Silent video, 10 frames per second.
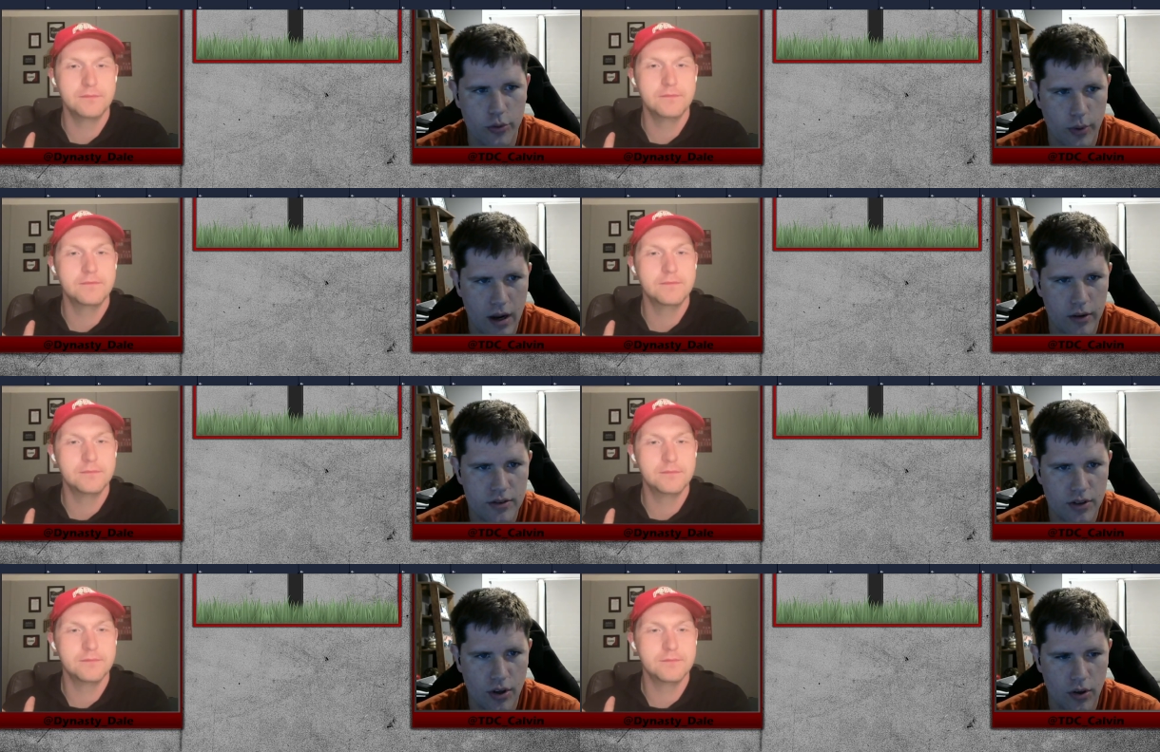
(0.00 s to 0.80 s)
Speaker 1: round.
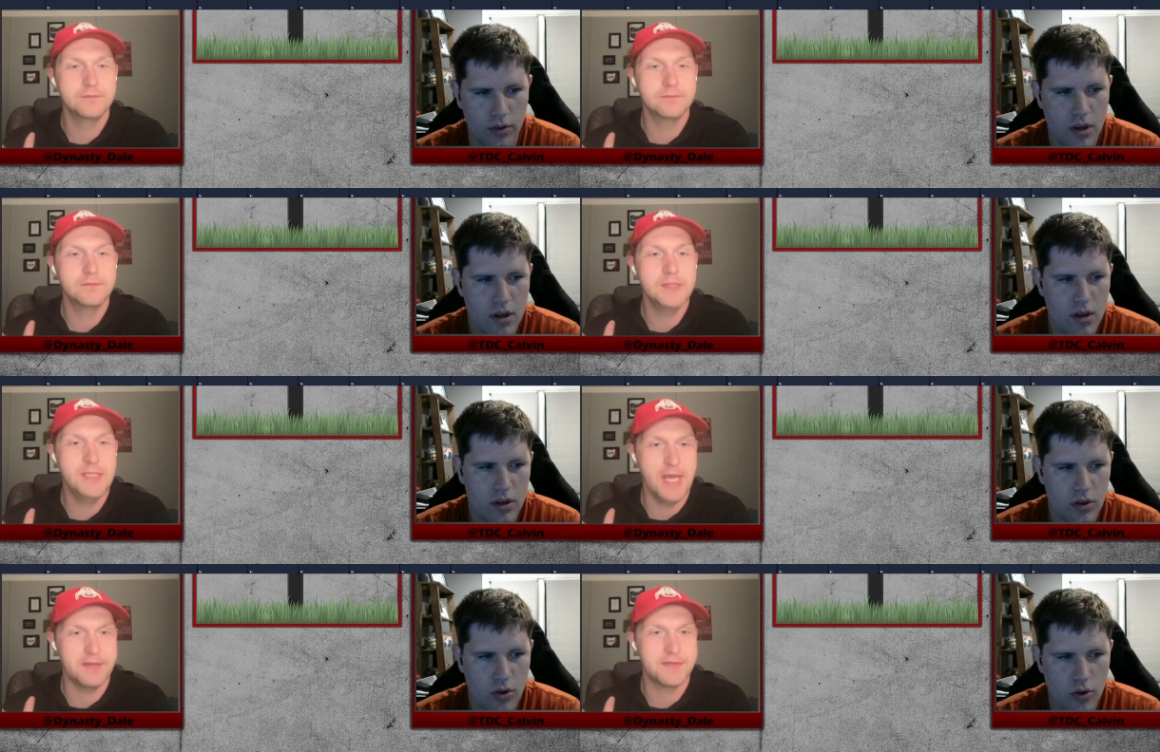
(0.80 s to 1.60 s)
So,
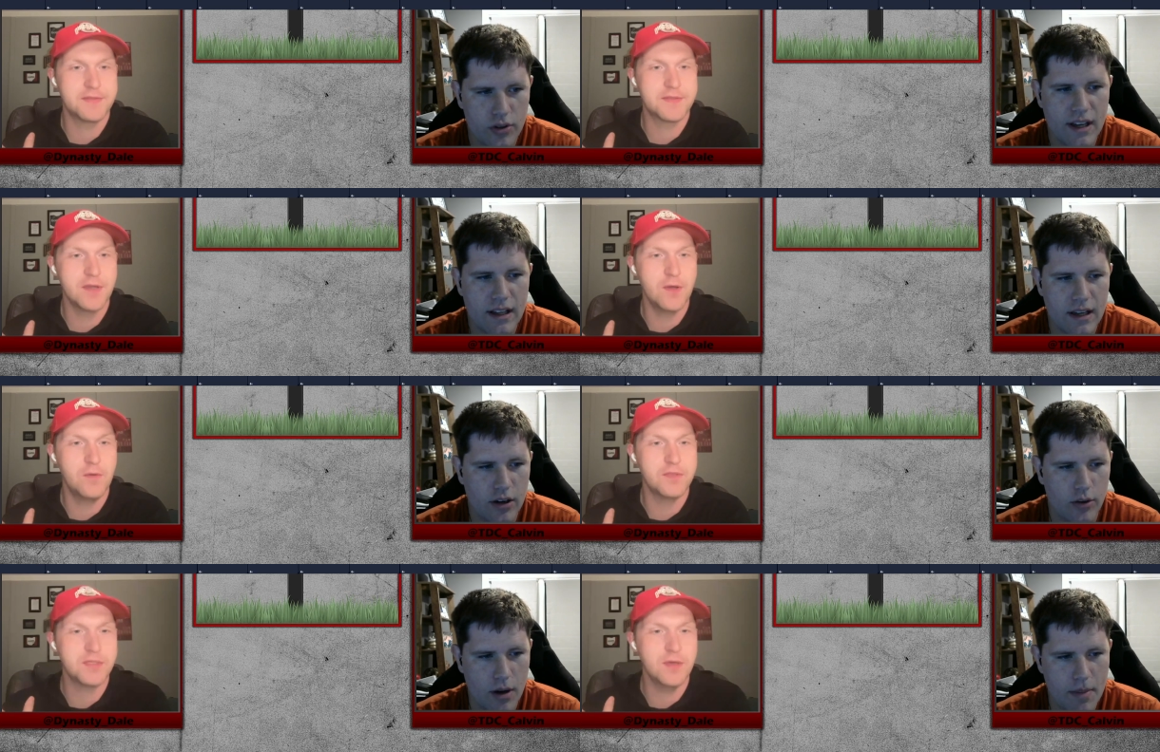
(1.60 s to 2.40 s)
yes. who are you taking so, here,
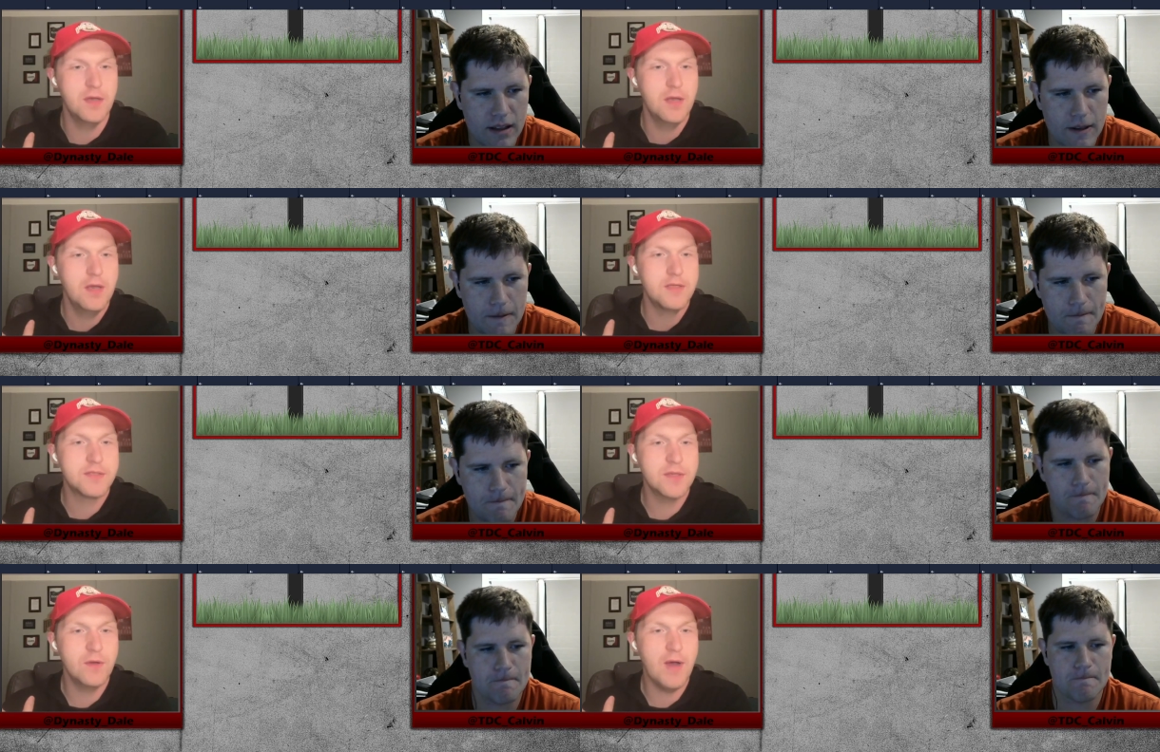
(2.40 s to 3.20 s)
running so, back then?
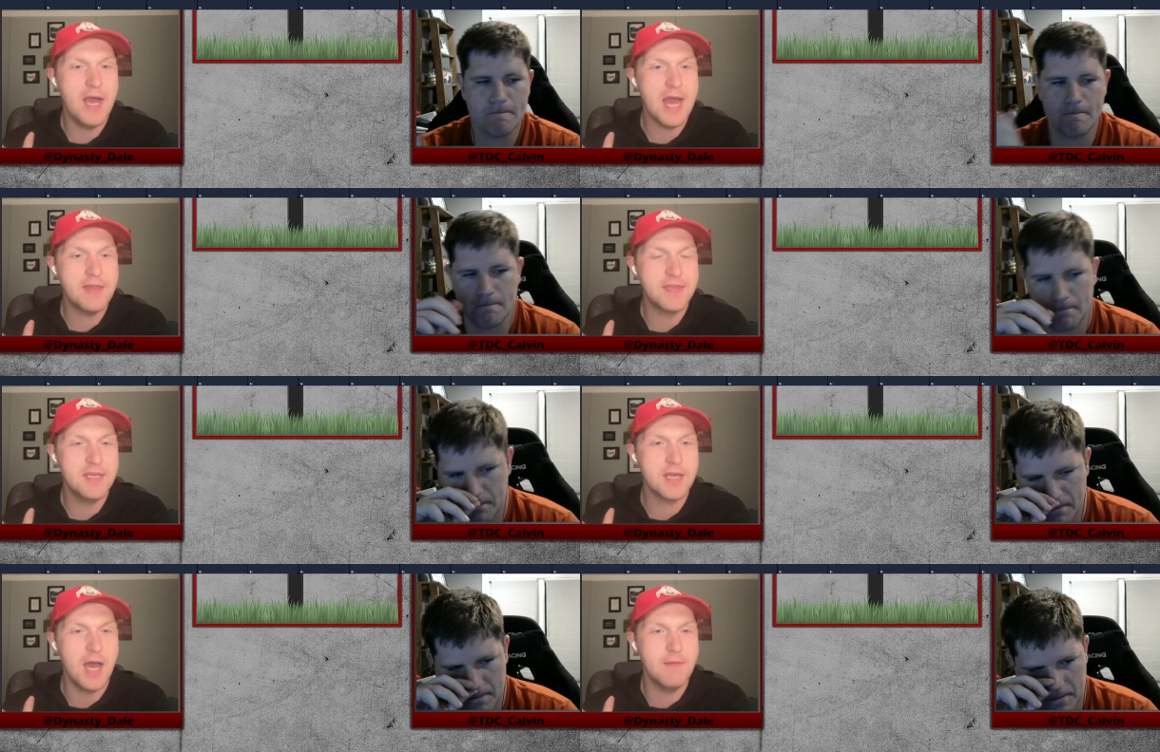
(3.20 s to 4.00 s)
Speaker 2: So I, I,
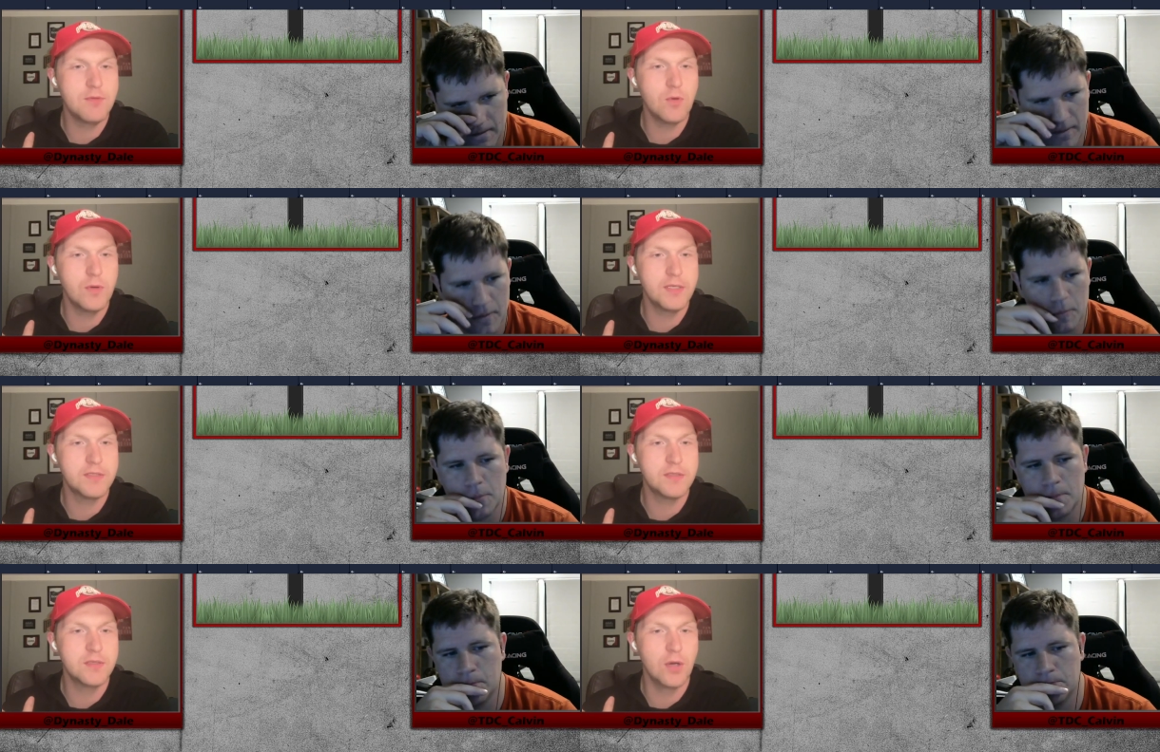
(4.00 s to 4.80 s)
think I'm going
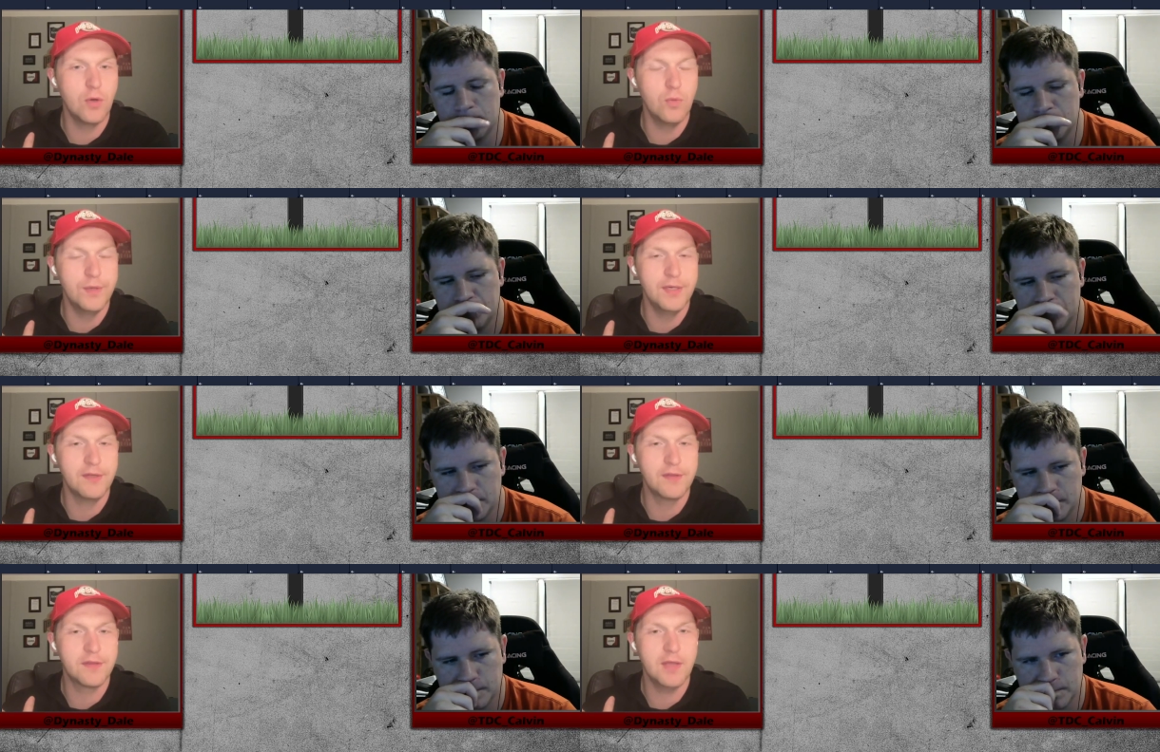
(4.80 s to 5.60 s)
to go
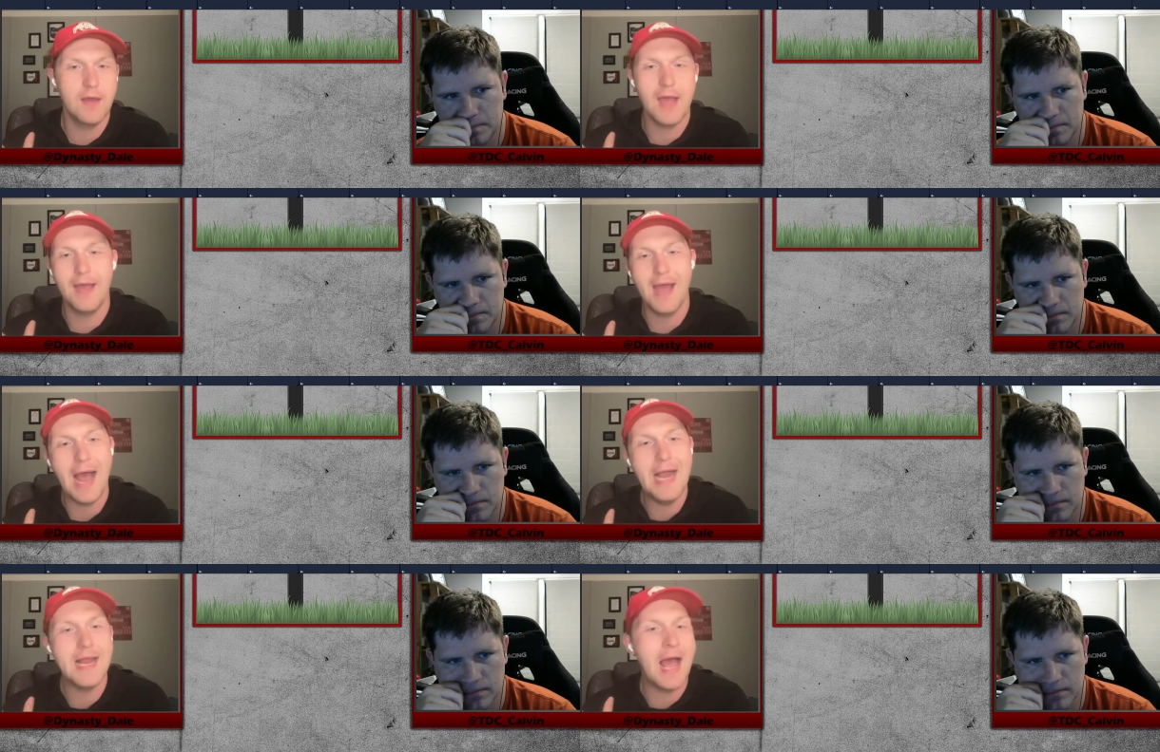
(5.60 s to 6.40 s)
with.
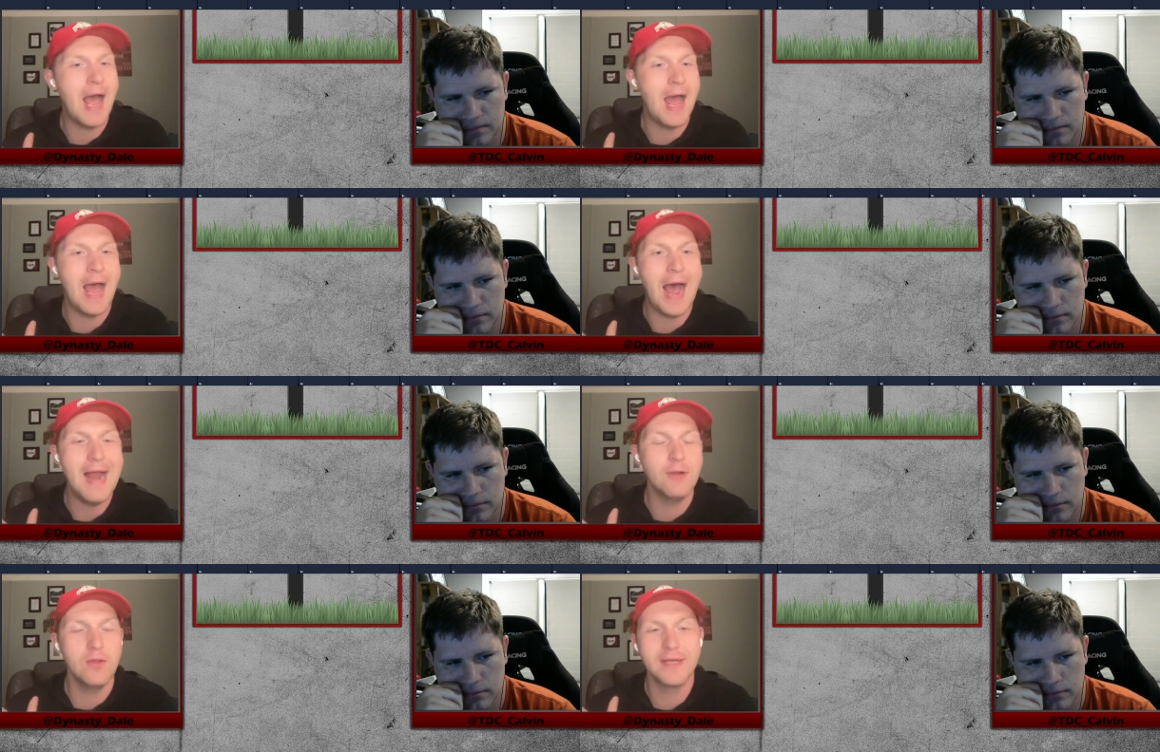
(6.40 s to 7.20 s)
I
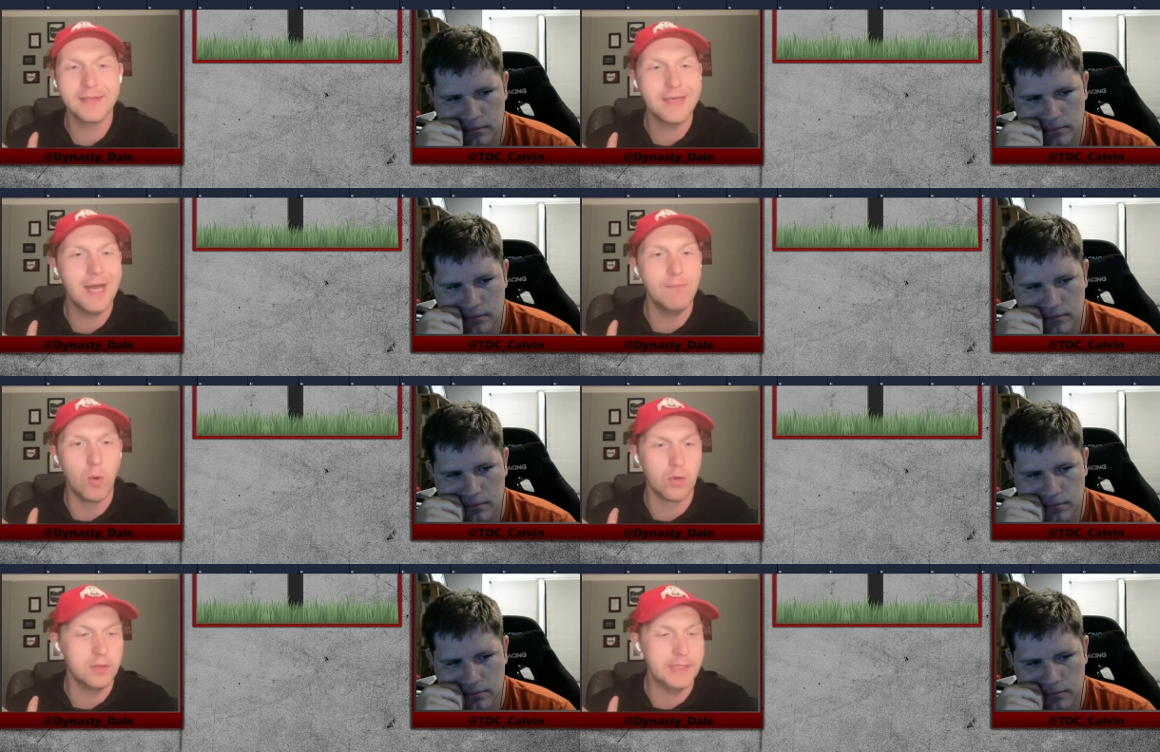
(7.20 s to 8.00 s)
I don't like the guy
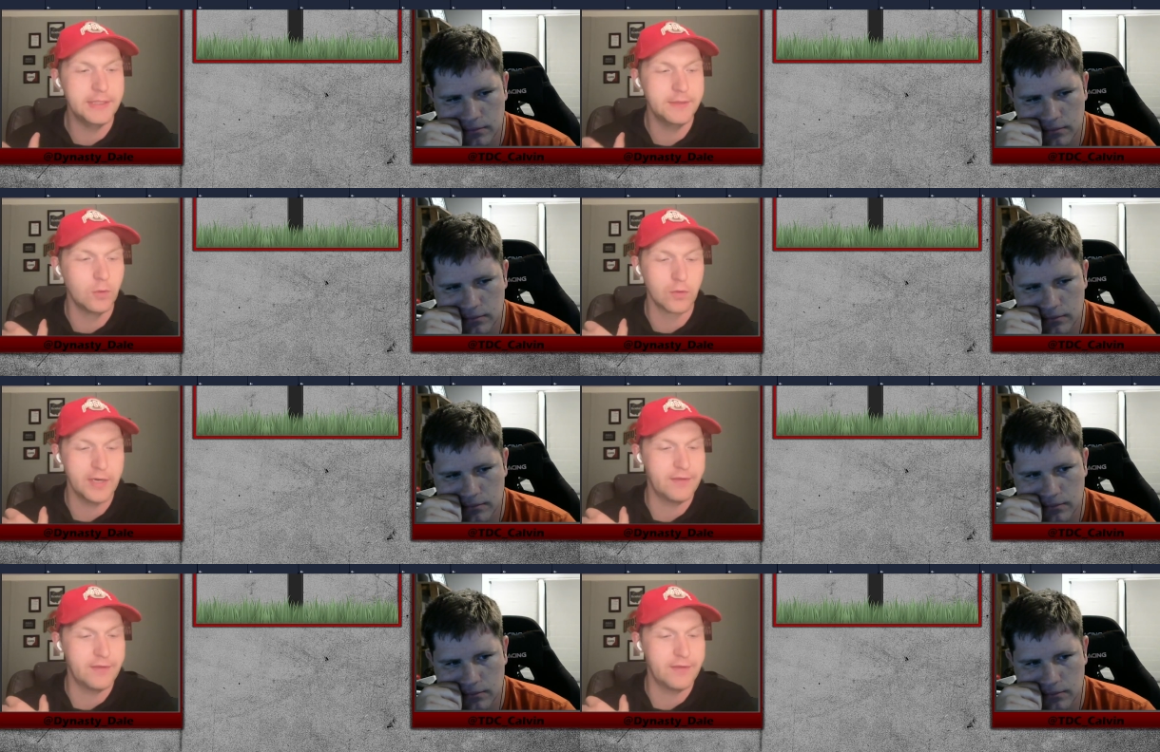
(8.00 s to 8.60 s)
morally or